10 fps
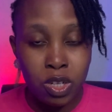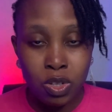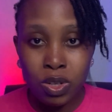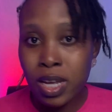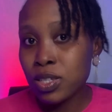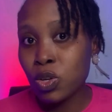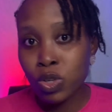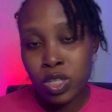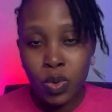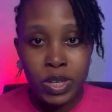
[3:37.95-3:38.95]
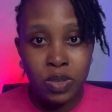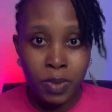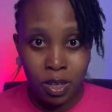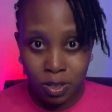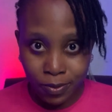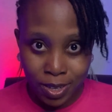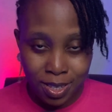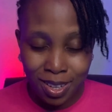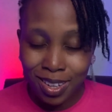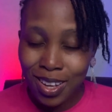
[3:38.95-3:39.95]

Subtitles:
So that's the also way to make it faster.